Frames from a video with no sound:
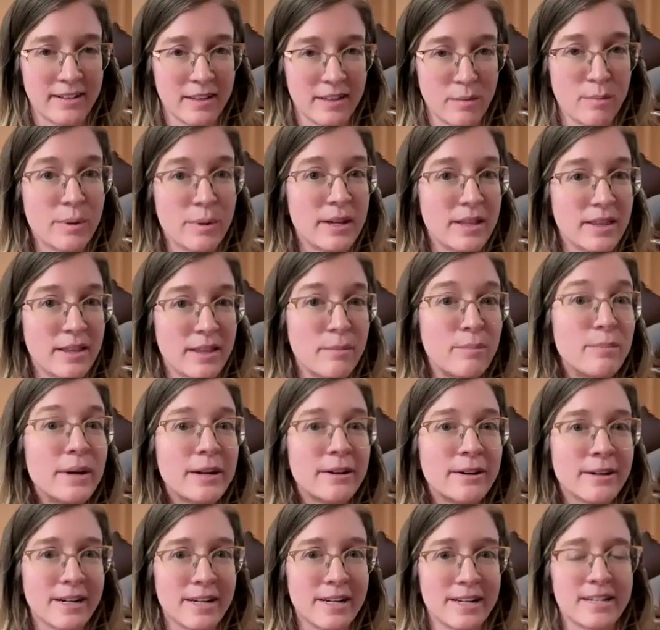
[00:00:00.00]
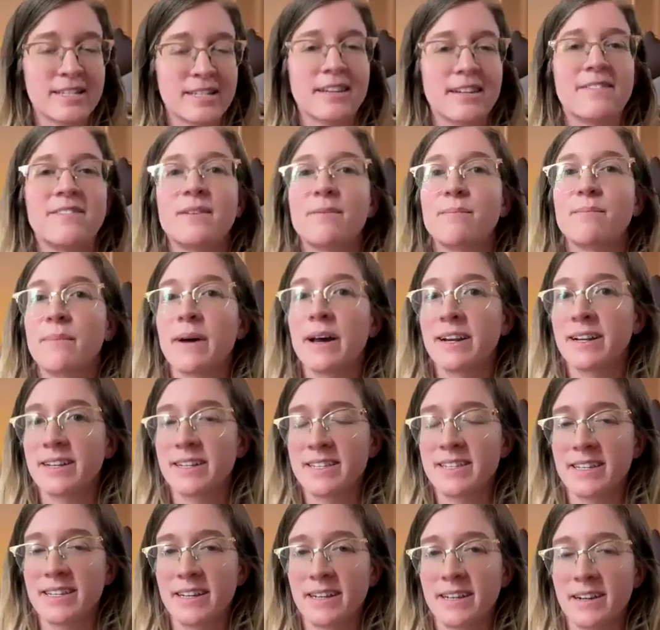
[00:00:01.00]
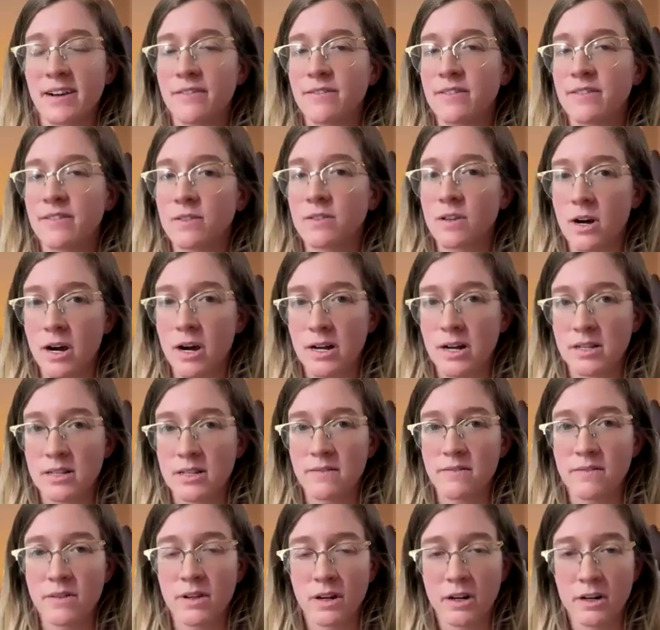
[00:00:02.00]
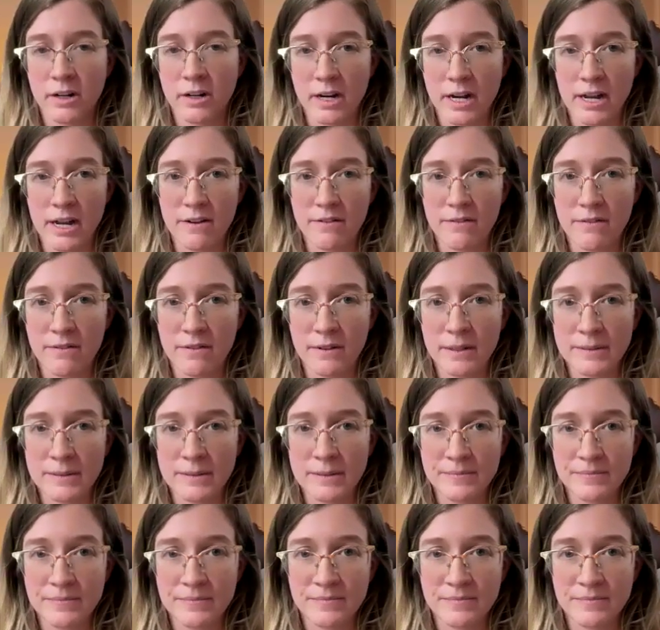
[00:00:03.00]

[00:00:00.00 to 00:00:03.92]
the bitterness of the medicine, of the loss, of the grief.